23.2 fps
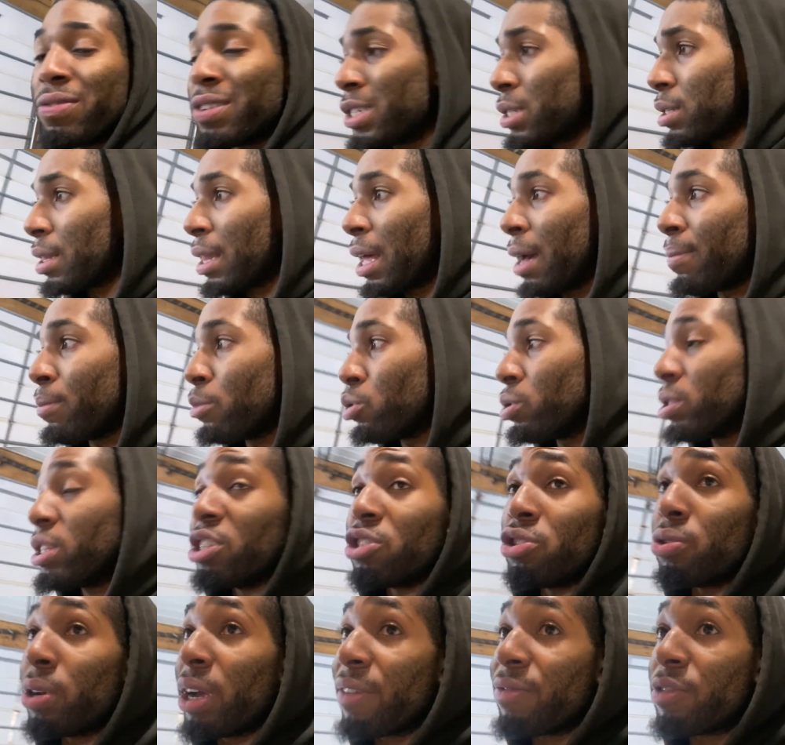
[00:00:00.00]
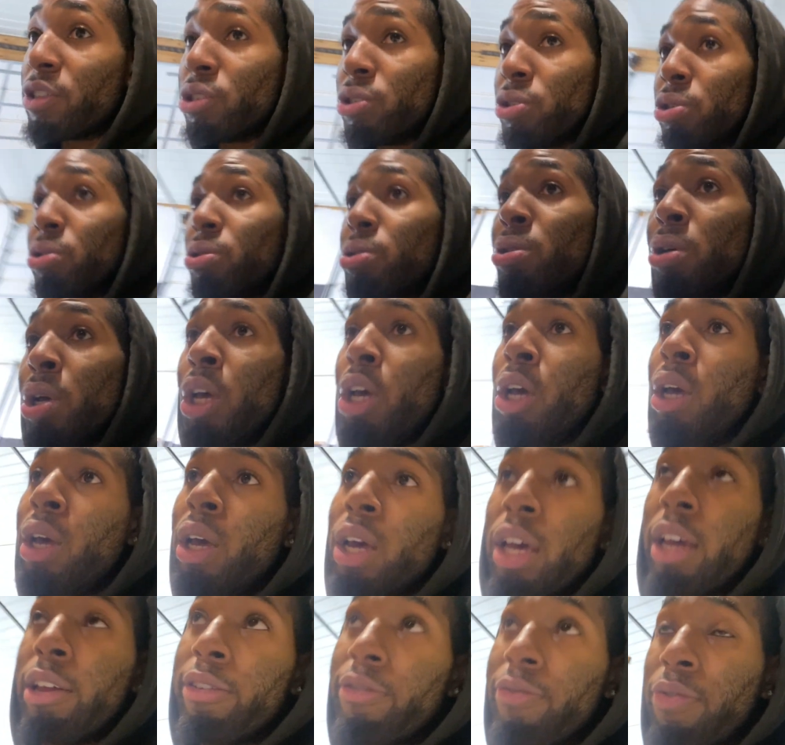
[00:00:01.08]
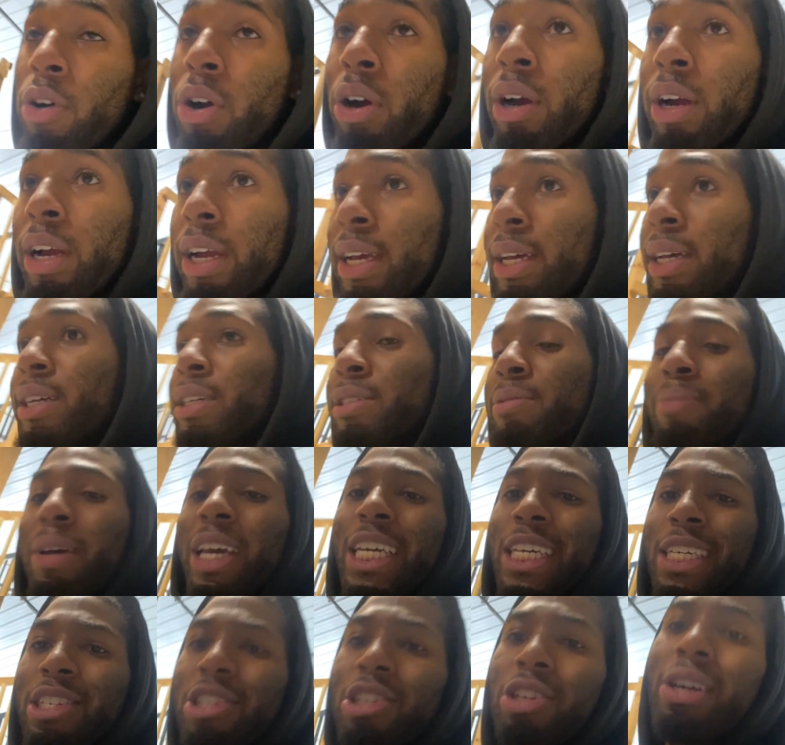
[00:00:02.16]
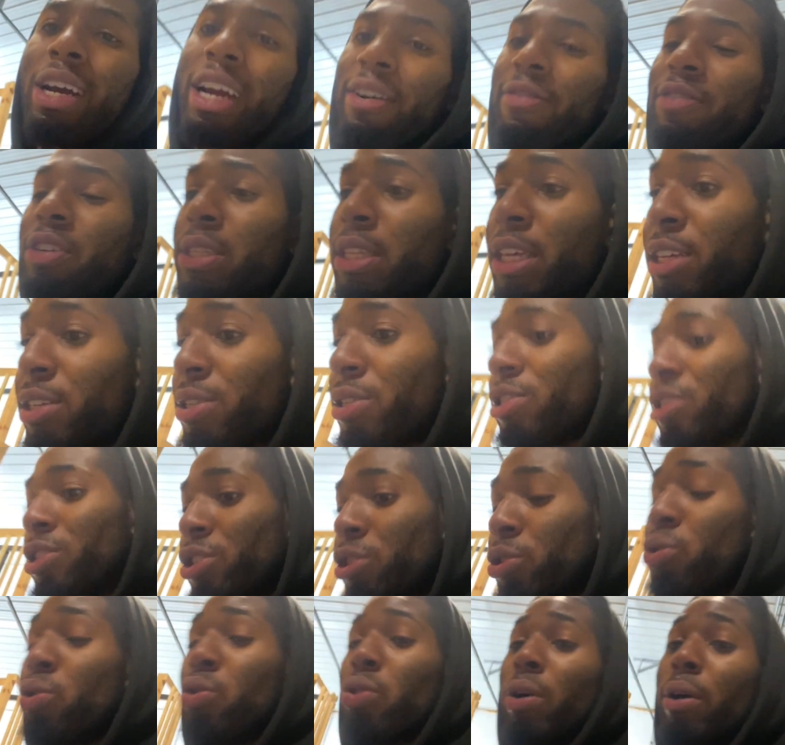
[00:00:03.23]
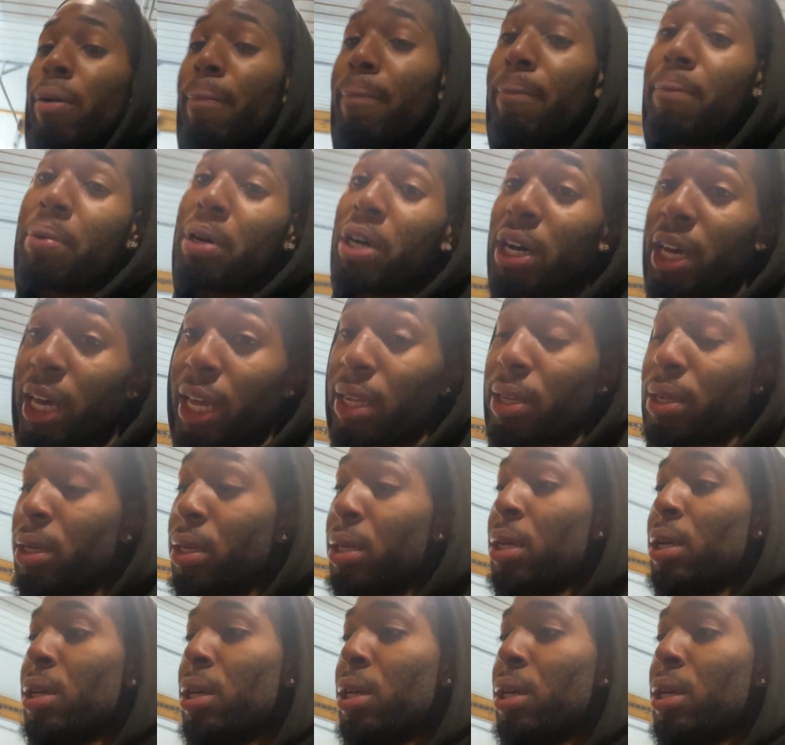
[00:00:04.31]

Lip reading: It's a lot more that you have to do as far as making sure everything's secure. But